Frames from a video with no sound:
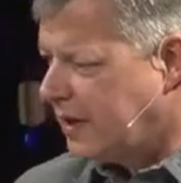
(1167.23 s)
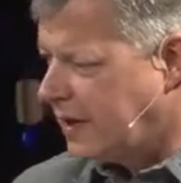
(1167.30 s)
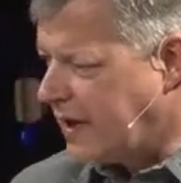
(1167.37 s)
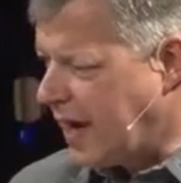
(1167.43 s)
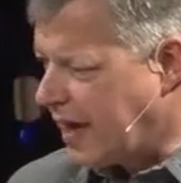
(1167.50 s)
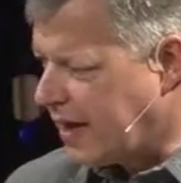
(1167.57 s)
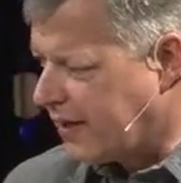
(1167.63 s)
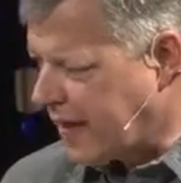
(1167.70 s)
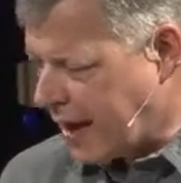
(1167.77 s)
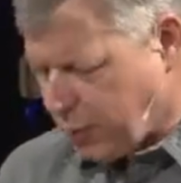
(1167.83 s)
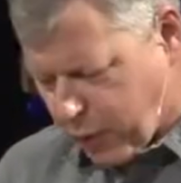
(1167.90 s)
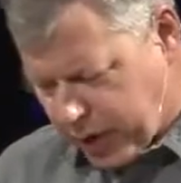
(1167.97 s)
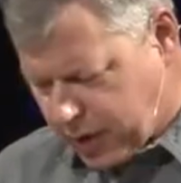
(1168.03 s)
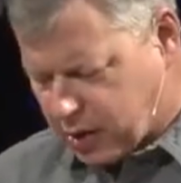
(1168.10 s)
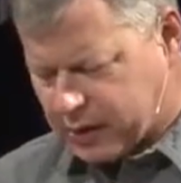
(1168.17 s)
that
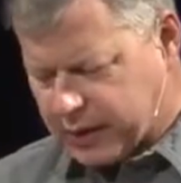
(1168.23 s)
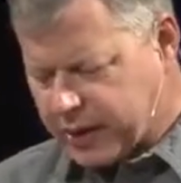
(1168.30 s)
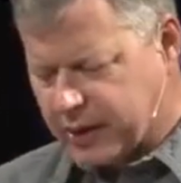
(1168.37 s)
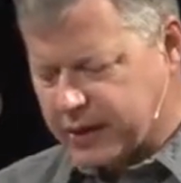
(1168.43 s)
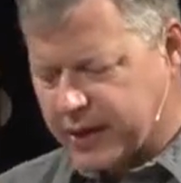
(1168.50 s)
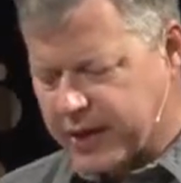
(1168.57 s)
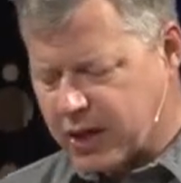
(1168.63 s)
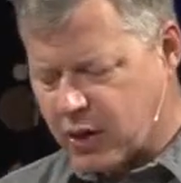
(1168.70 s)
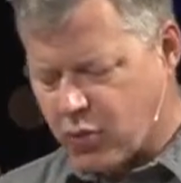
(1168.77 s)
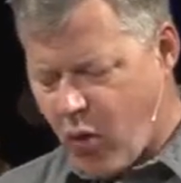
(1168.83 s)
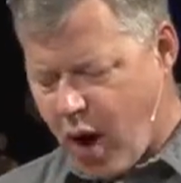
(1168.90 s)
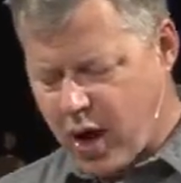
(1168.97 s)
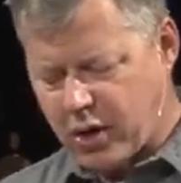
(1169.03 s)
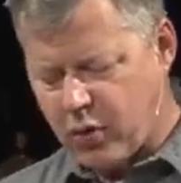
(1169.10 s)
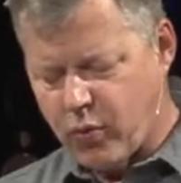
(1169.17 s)
we clearly can
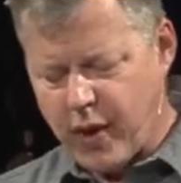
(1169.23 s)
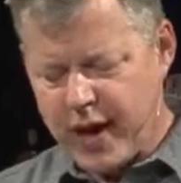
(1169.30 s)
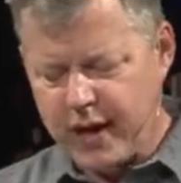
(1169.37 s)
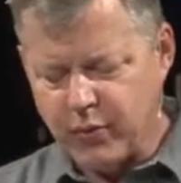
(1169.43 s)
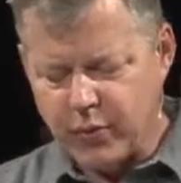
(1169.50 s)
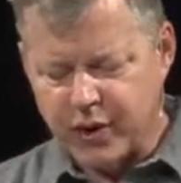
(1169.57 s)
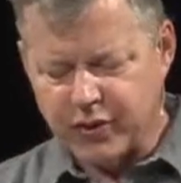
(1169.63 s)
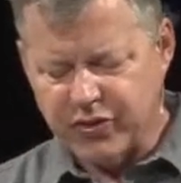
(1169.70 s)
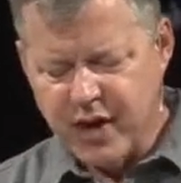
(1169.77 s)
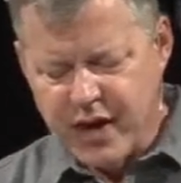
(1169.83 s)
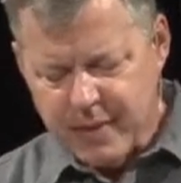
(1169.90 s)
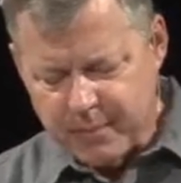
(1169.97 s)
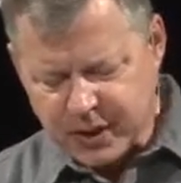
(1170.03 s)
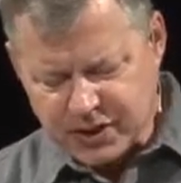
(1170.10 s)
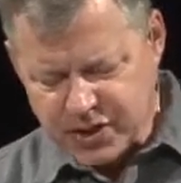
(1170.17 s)
walk away with.
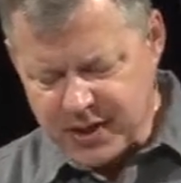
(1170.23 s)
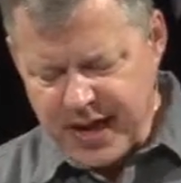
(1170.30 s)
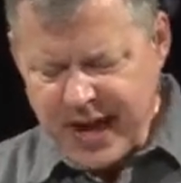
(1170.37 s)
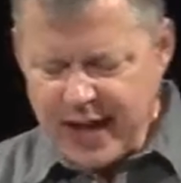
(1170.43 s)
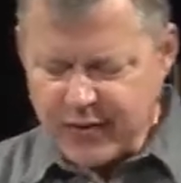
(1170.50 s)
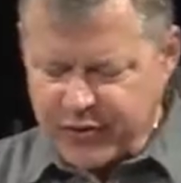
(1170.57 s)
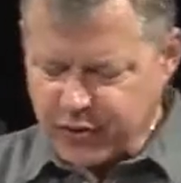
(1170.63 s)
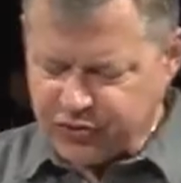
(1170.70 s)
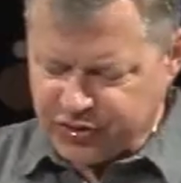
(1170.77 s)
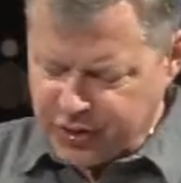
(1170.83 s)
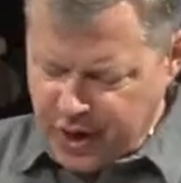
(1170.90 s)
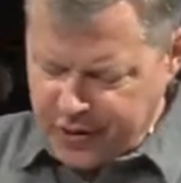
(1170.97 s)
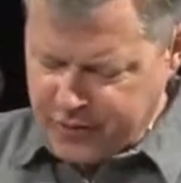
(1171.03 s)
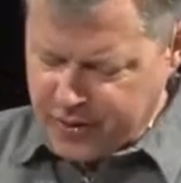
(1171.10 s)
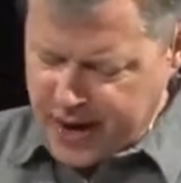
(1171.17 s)
But today, there's
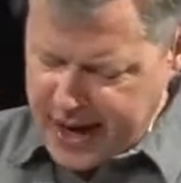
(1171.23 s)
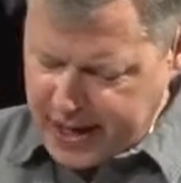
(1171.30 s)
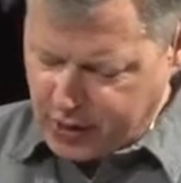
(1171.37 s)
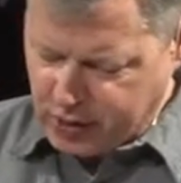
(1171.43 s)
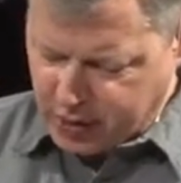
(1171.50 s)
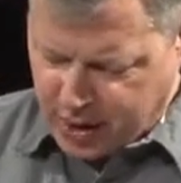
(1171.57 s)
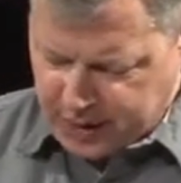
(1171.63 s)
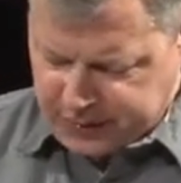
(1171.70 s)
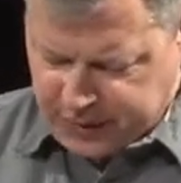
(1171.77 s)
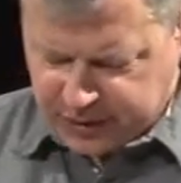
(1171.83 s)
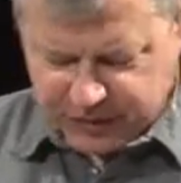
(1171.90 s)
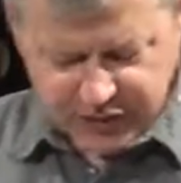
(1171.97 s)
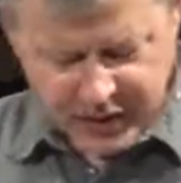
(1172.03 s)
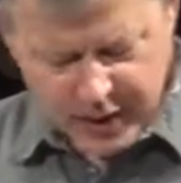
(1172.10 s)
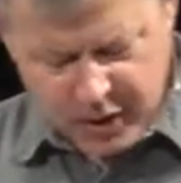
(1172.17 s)
another angle on
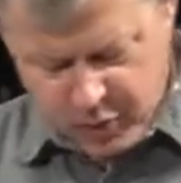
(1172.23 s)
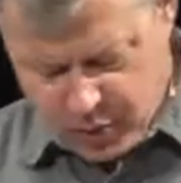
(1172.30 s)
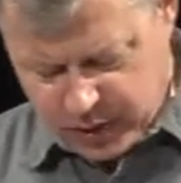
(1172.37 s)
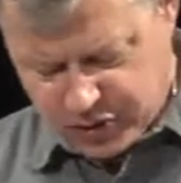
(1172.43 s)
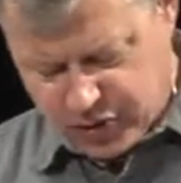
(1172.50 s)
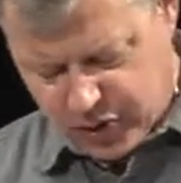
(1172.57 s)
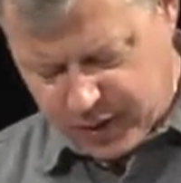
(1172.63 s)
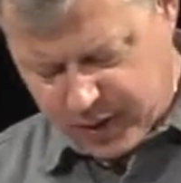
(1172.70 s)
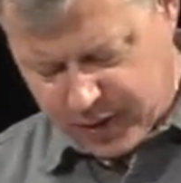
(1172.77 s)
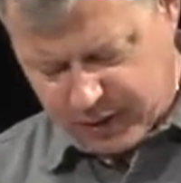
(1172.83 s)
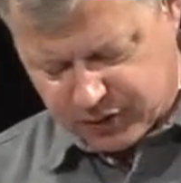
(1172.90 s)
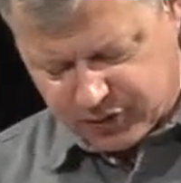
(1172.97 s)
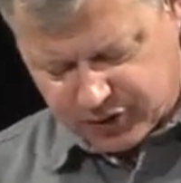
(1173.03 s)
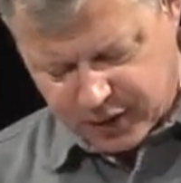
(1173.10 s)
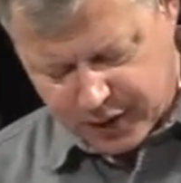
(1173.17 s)
this that I want you to
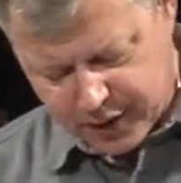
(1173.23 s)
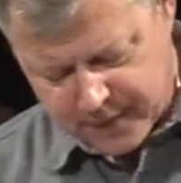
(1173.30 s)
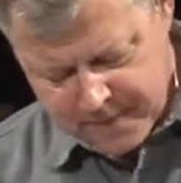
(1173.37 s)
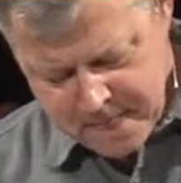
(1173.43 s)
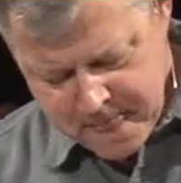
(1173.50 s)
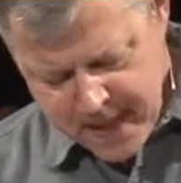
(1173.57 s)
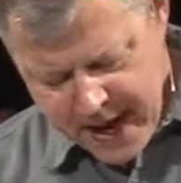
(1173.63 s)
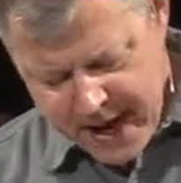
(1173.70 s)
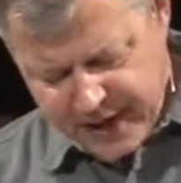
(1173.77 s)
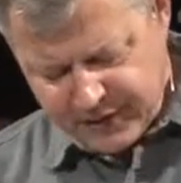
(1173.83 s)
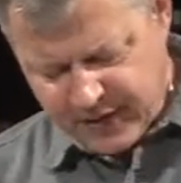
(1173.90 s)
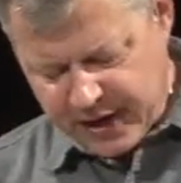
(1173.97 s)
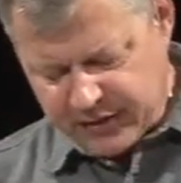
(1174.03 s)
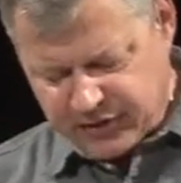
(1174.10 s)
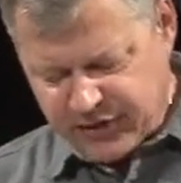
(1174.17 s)
consider.
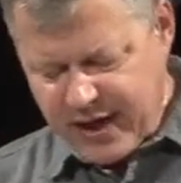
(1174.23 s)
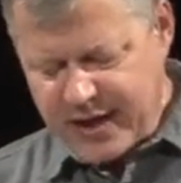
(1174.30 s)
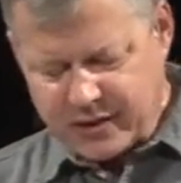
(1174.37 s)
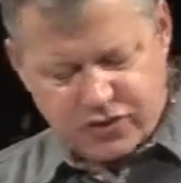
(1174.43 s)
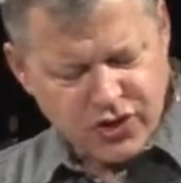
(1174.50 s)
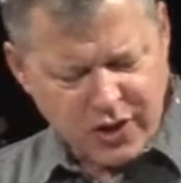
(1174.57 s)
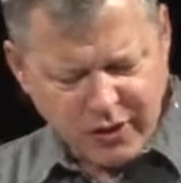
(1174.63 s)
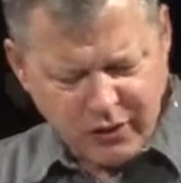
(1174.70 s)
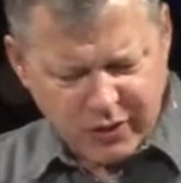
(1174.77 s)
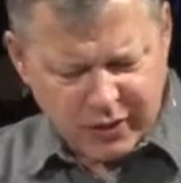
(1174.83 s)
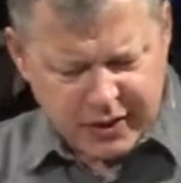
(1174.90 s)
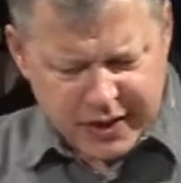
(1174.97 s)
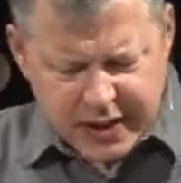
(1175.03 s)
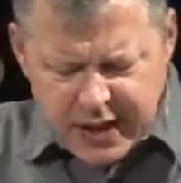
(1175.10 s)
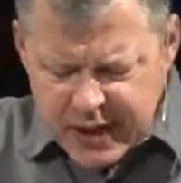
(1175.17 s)
As I said,
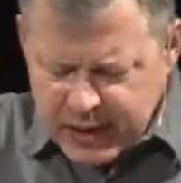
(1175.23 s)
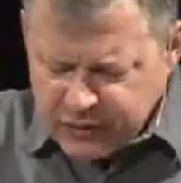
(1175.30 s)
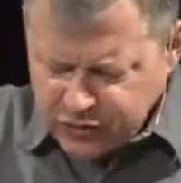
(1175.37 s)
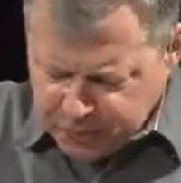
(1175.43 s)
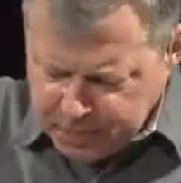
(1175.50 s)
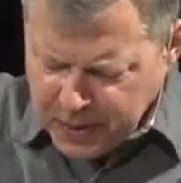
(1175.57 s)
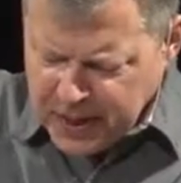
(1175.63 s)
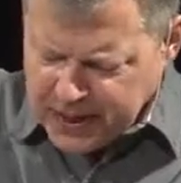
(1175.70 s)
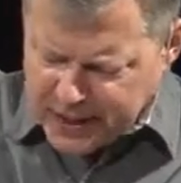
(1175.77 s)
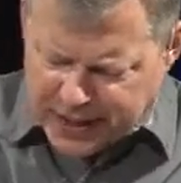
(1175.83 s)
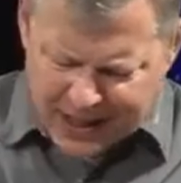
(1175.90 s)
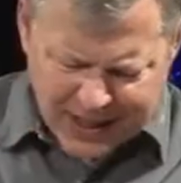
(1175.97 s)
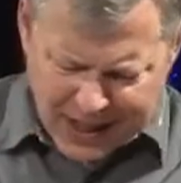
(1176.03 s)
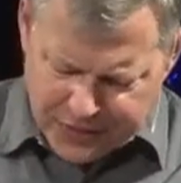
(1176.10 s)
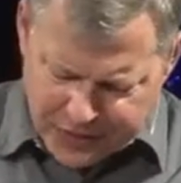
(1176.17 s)
generally
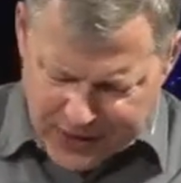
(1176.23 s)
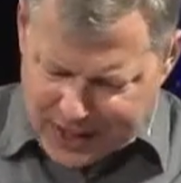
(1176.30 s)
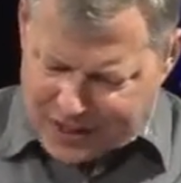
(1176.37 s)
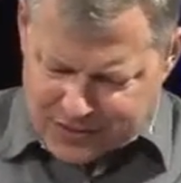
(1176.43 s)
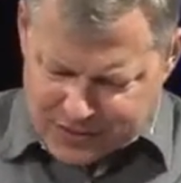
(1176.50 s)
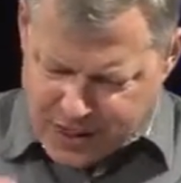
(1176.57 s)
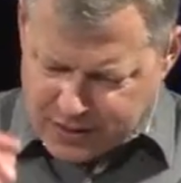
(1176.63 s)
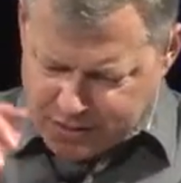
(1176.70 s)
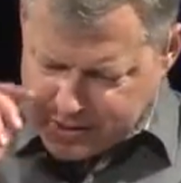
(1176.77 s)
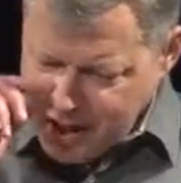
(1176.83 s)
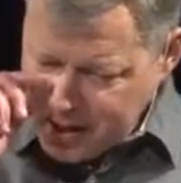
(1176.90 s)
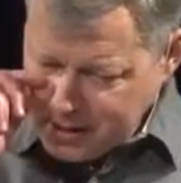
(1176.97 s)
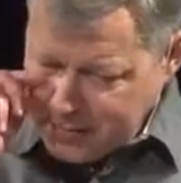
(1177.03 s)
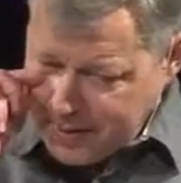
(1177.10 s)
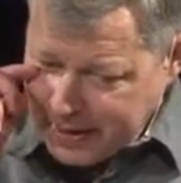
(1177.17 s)
speaking, and I think I
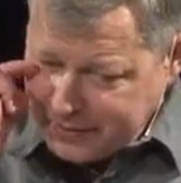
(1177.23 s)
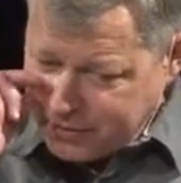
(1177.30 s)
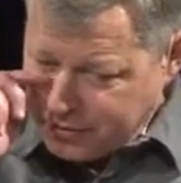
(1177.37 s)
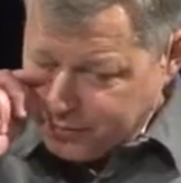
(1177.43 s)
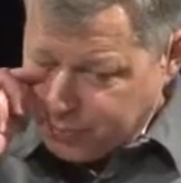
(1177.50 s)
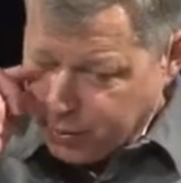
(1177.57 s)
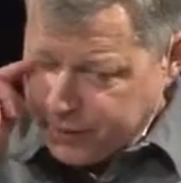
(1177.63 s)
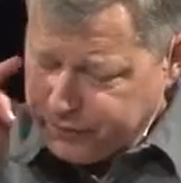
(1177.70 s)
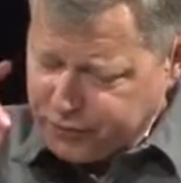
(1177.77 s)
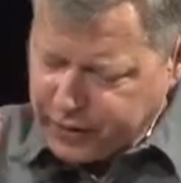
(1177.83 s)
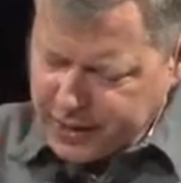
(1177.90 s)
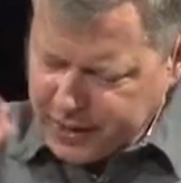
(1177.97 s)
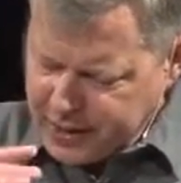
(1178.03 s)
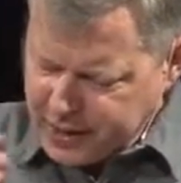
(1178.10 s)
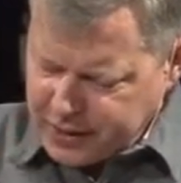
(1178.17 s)
talked about this
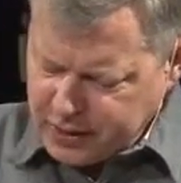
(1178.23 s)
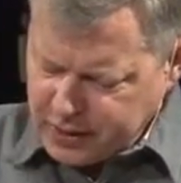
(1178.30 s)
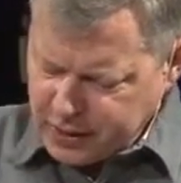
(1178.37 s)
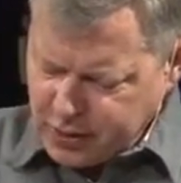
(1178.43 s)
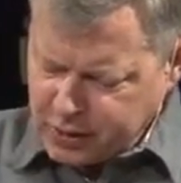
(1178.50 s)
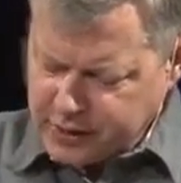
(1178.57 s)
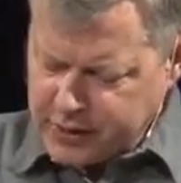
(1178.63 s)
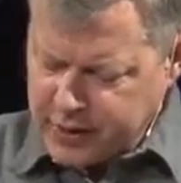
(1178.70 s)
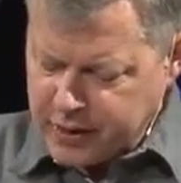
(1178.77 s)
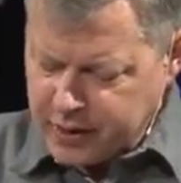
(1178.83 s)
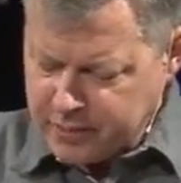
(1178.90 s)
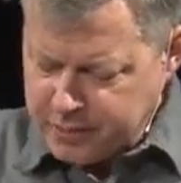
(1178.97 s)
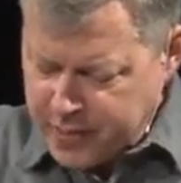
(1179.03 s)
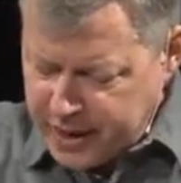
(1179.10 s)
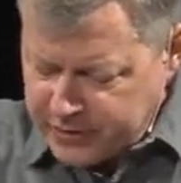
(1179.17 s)
briefly in an
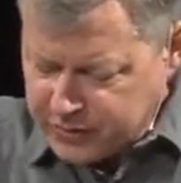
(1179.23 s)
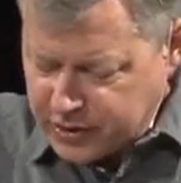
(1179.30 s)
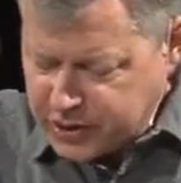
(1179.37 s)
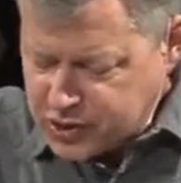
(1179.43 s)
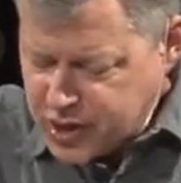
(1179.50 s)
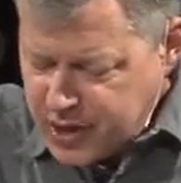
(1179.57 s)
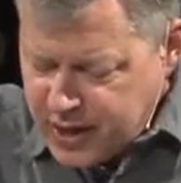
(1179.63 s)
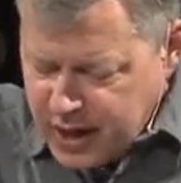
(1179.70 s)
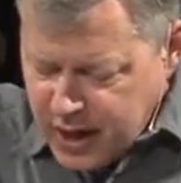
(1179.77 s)
earlier message,